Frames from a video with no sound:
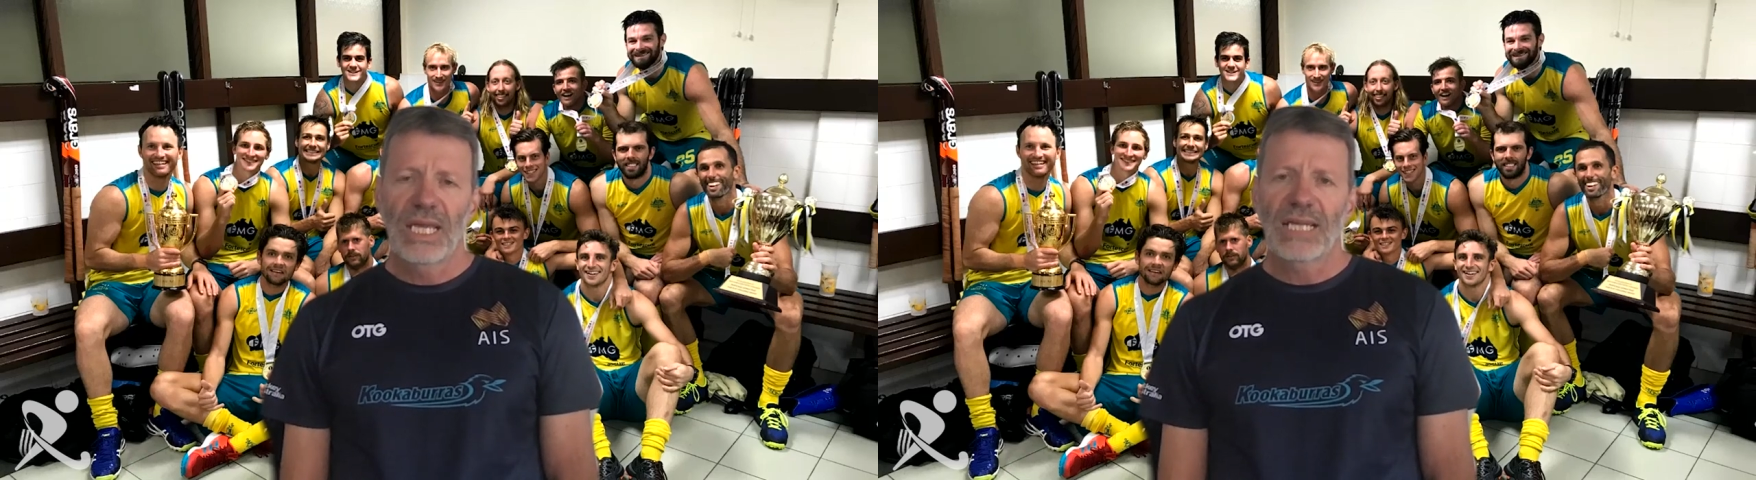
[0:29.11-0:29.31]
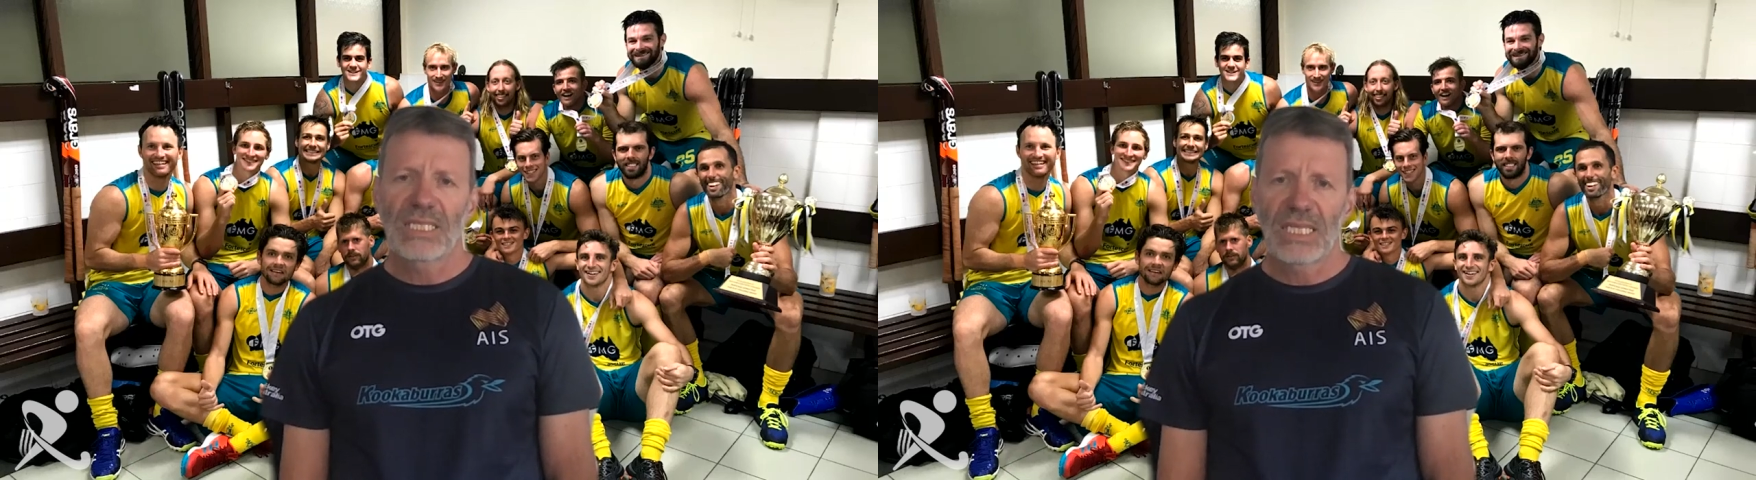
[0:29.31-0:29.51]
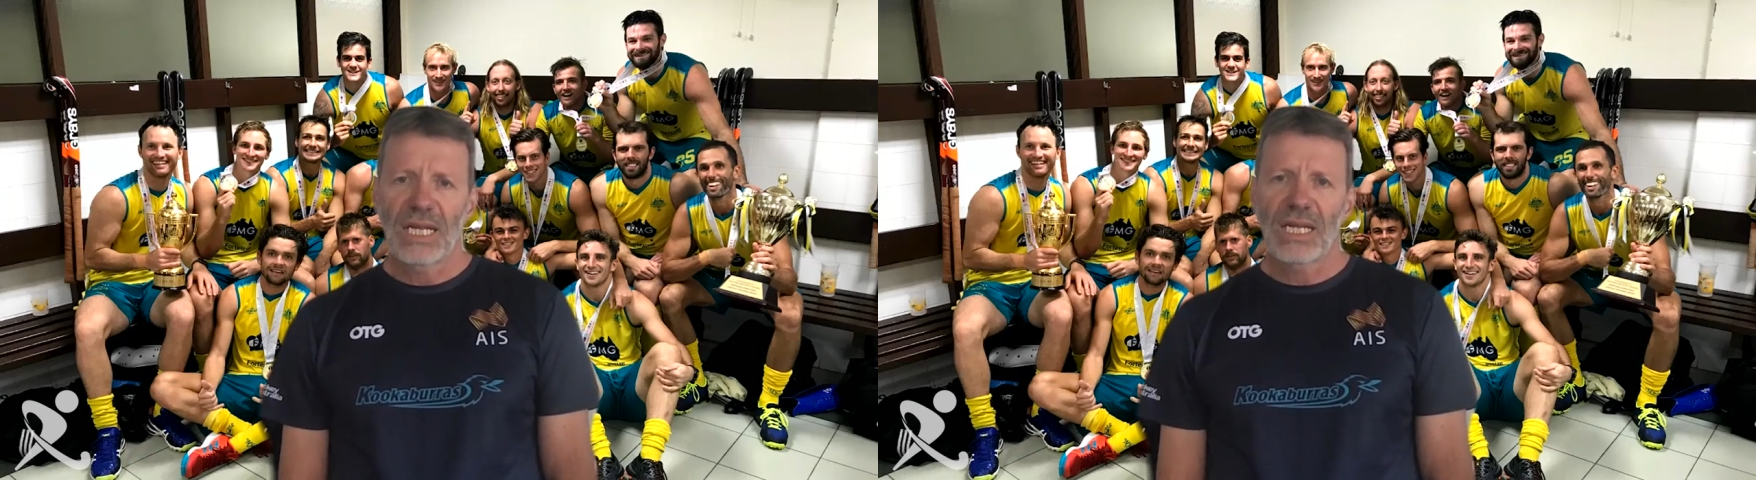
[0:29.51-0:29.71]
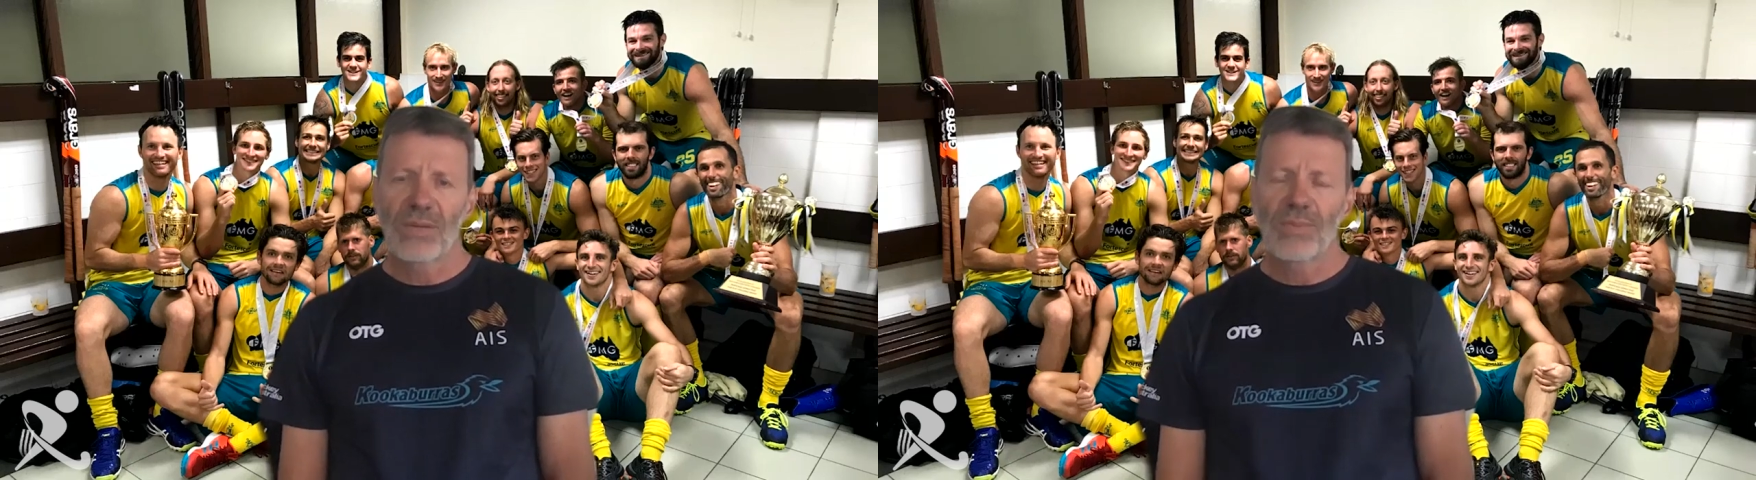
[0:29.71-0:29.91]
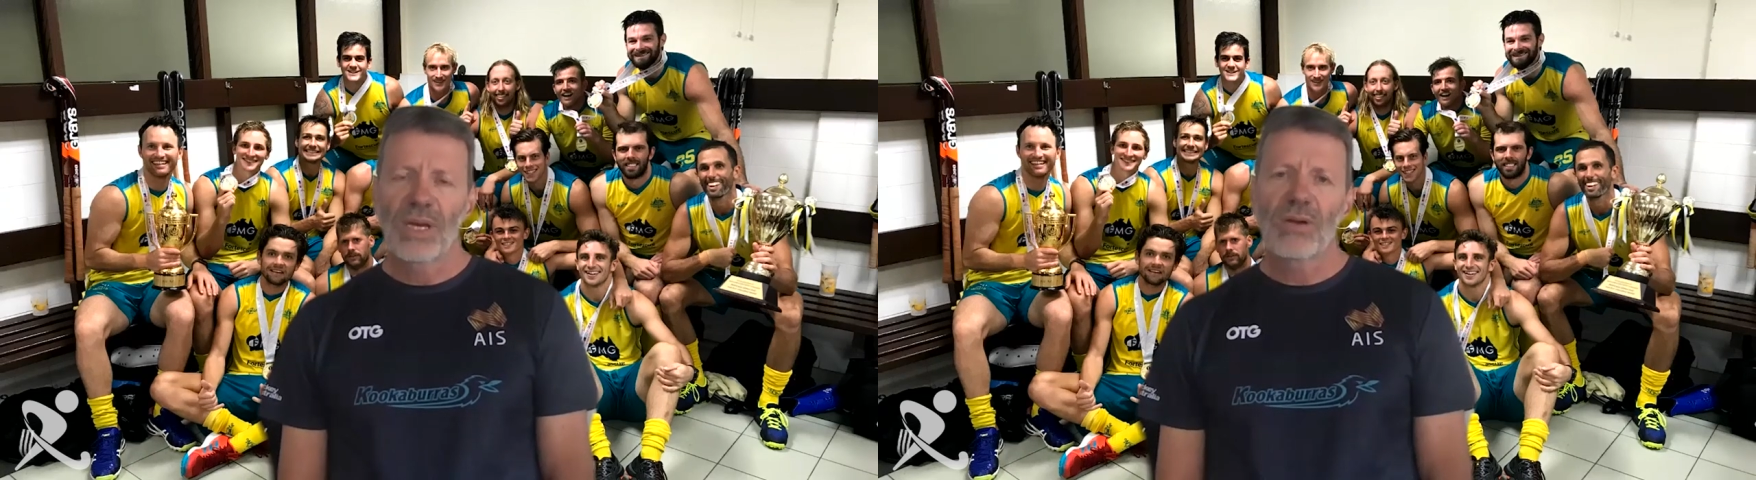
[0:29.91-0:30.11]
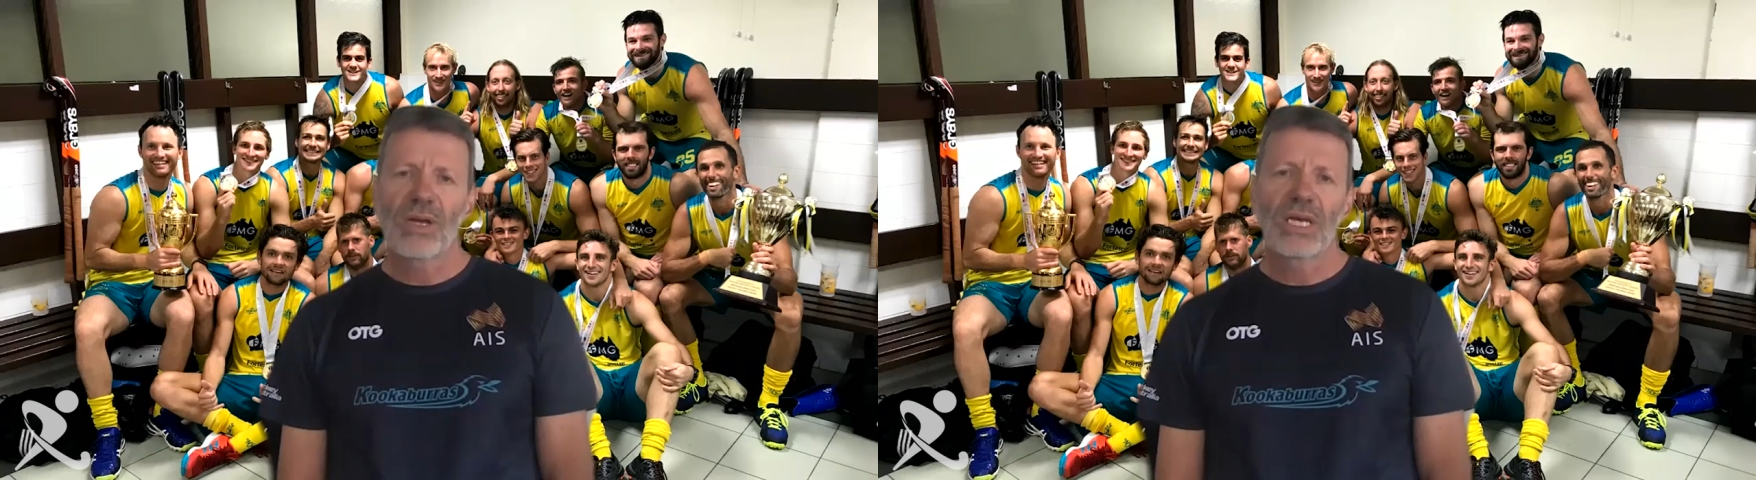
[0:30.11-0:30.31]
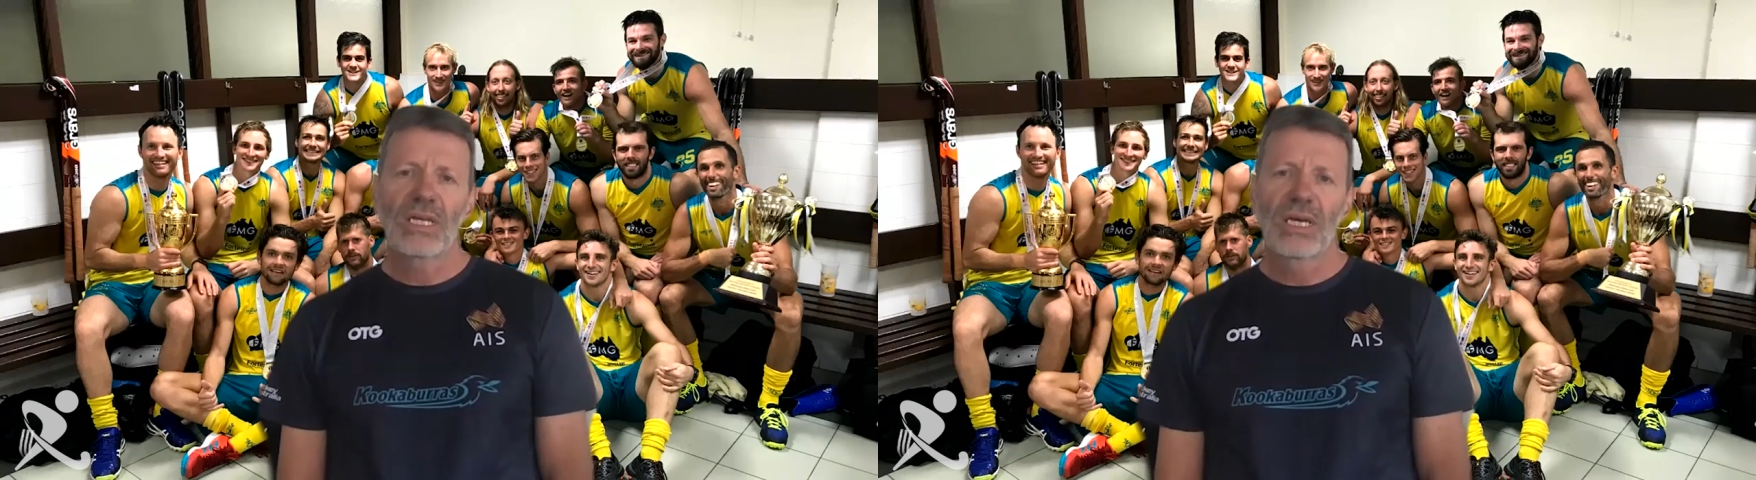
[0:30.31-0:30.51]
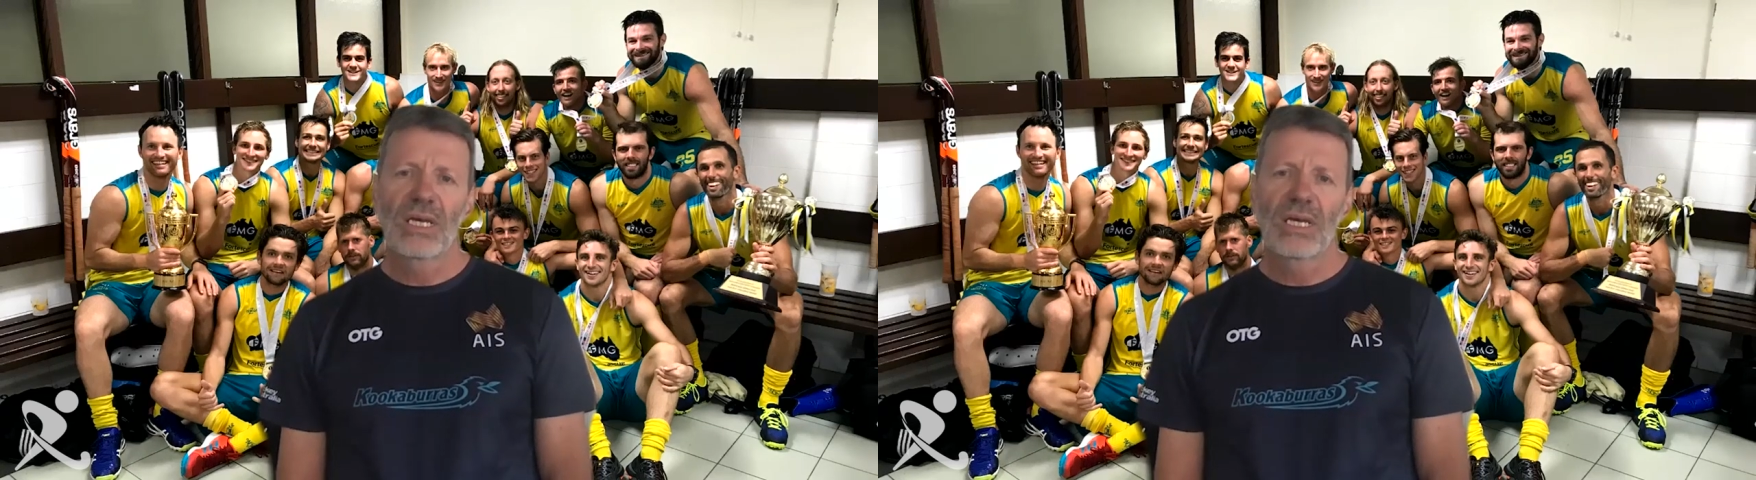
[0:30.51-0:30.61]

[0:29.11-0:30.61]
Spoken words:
unsettling period.